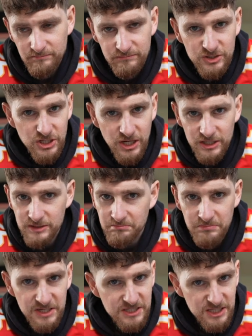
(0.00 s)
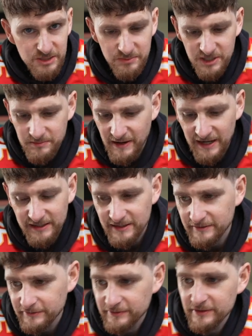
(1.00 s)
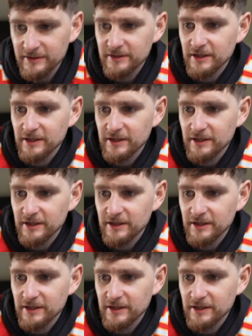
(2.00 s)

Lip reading: just business perspective,